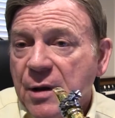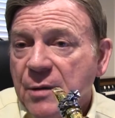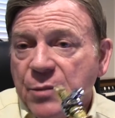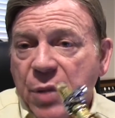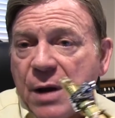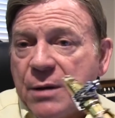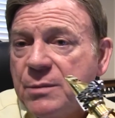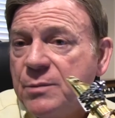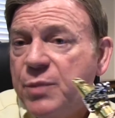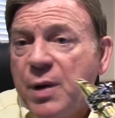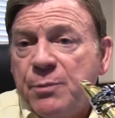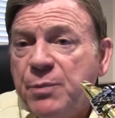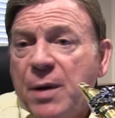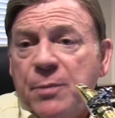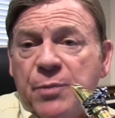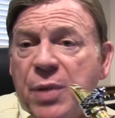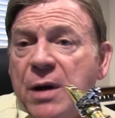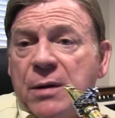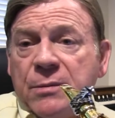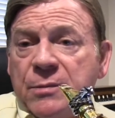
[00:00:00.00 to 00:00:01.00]
Bum bum
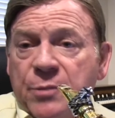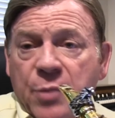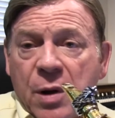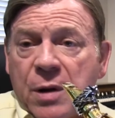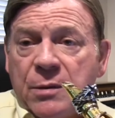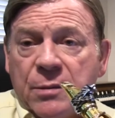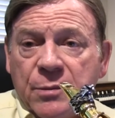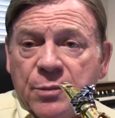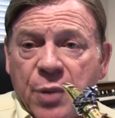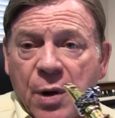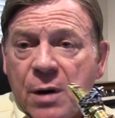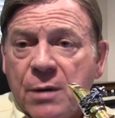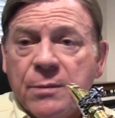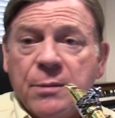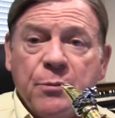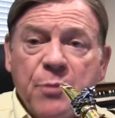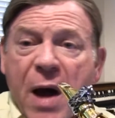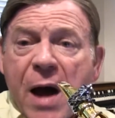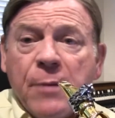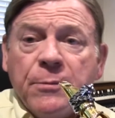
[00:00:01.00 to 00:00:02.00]
bum bum bum bum
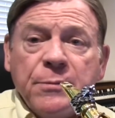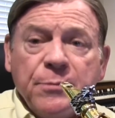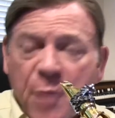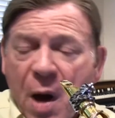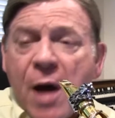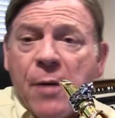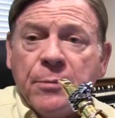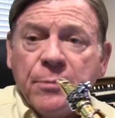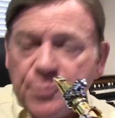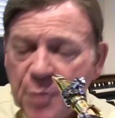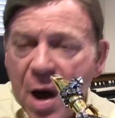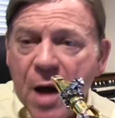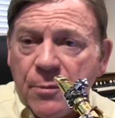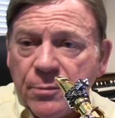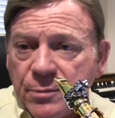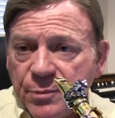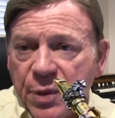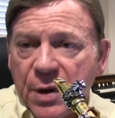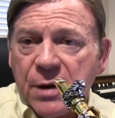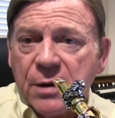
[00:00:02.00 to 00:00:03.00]
bum bum
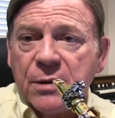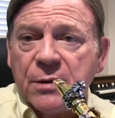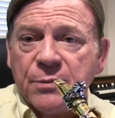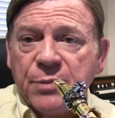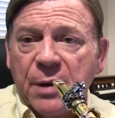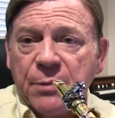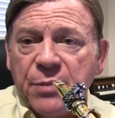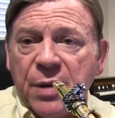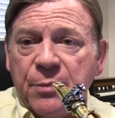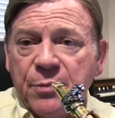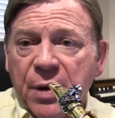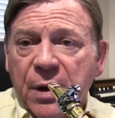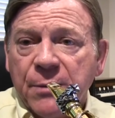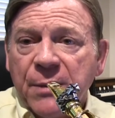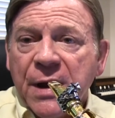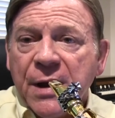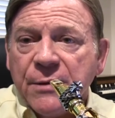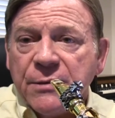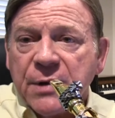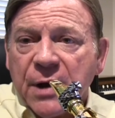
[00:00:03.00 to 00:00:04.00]
bum bum bum bum.
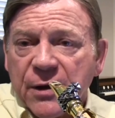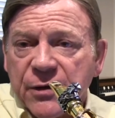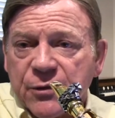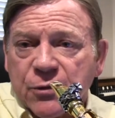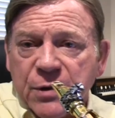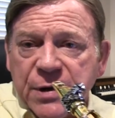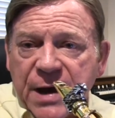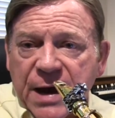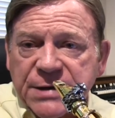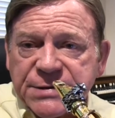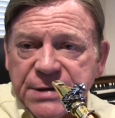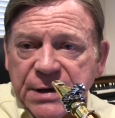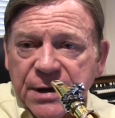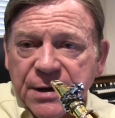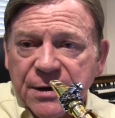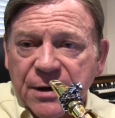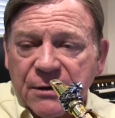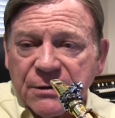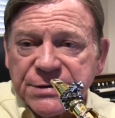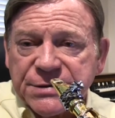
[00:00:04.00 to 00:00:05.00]
Got 3
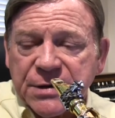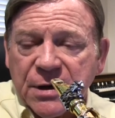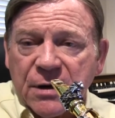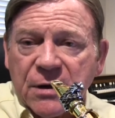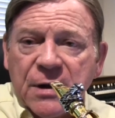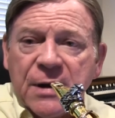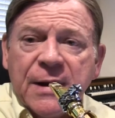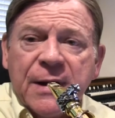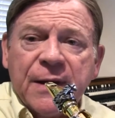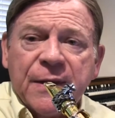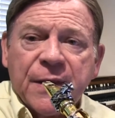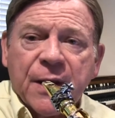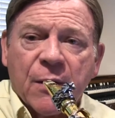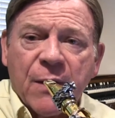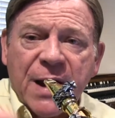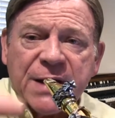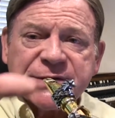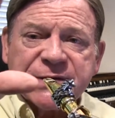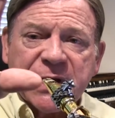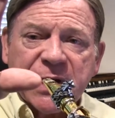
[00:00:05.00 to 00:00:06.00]
accented notes there. They're
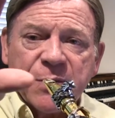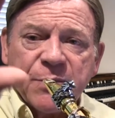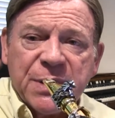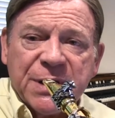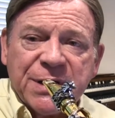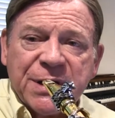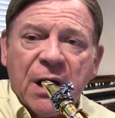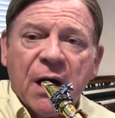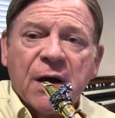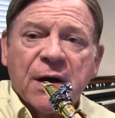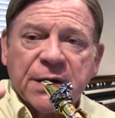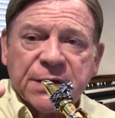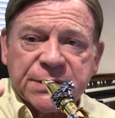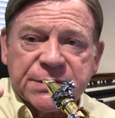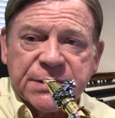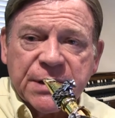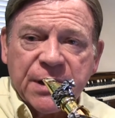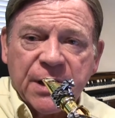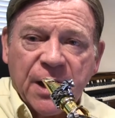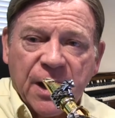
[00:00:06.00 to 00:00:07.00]
accented
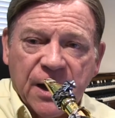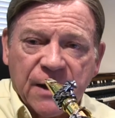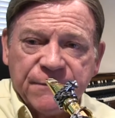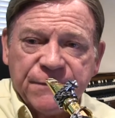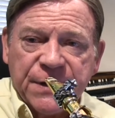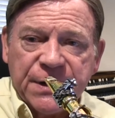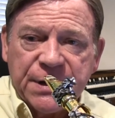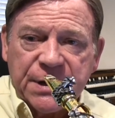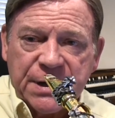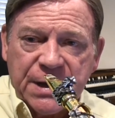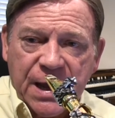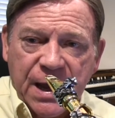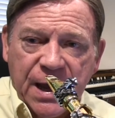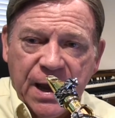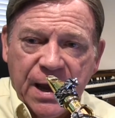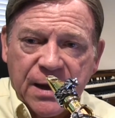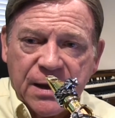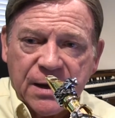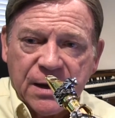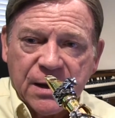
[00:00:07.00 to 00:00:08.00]
because of the decay.